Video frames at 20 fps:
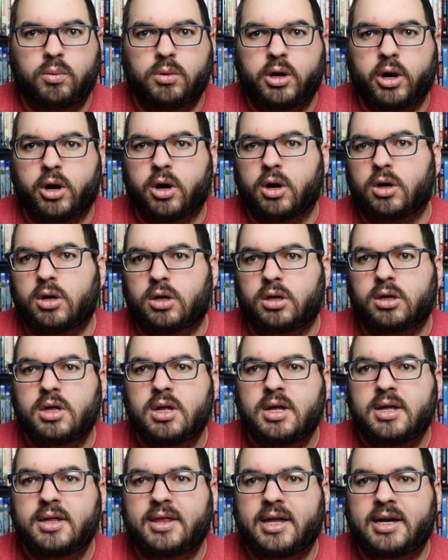girl
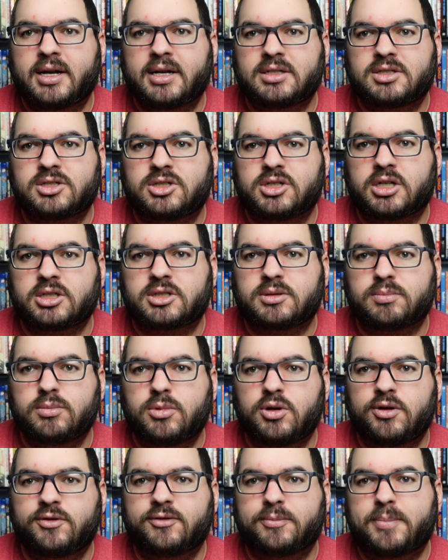that has just
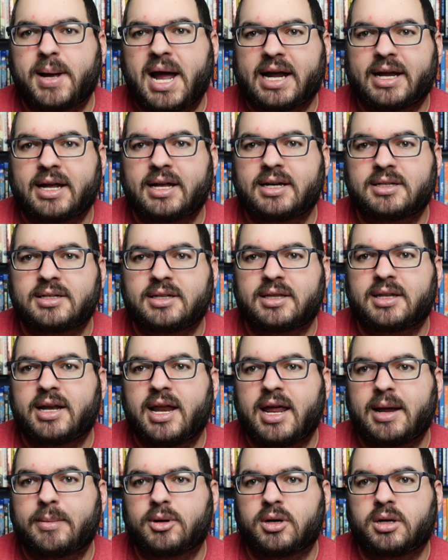moved back into the
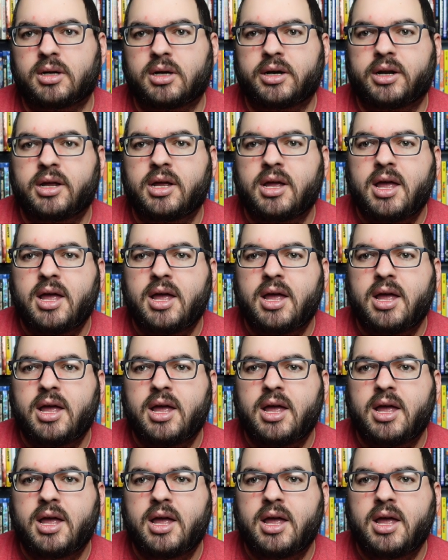neighborhood.